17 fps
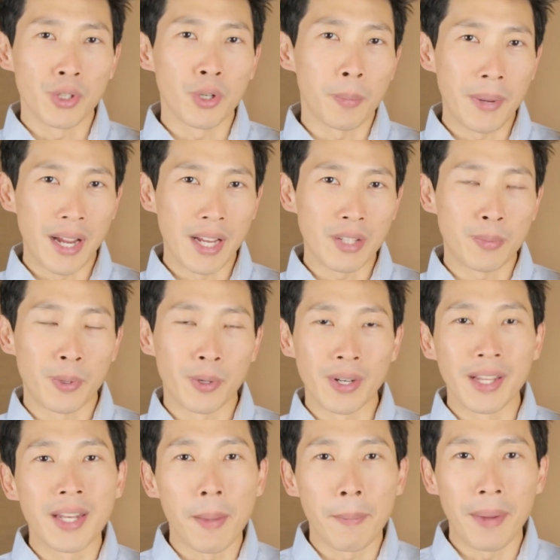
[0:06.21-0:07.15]
your passport
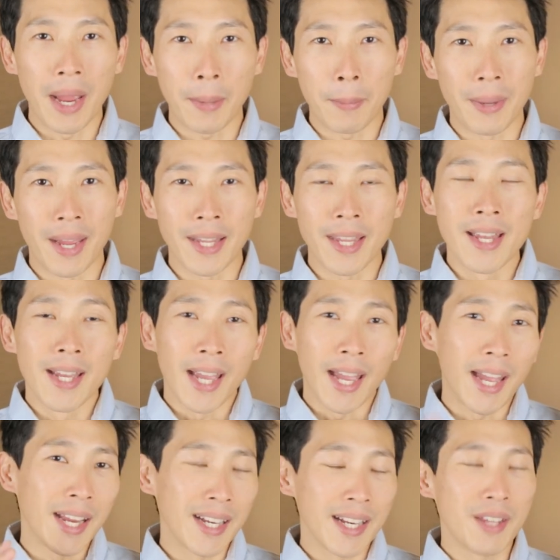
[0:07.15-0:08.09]
in a backpack
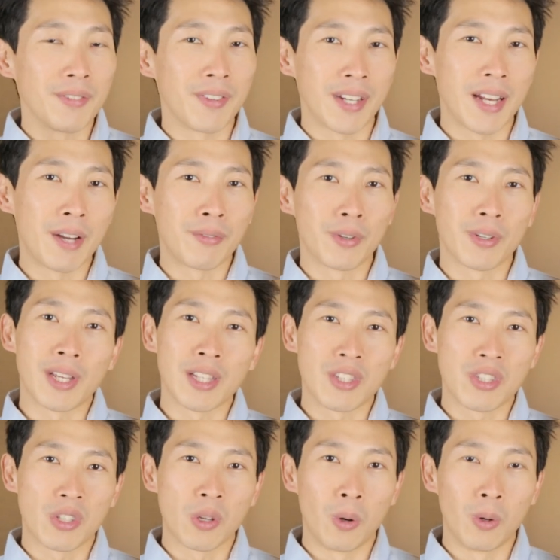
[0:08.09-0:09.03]
and if it ever
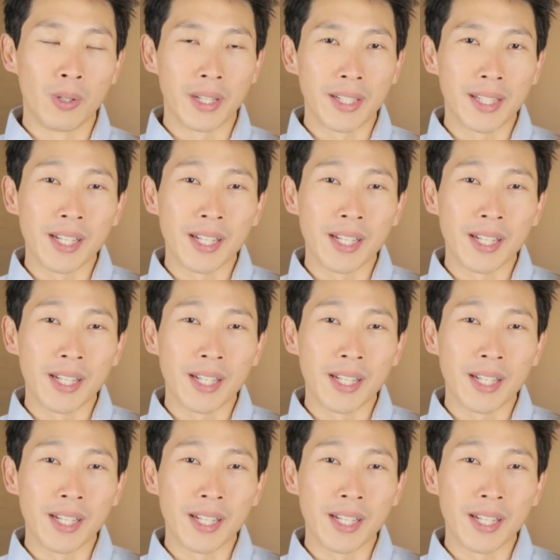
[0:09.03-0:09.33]
gets stolen,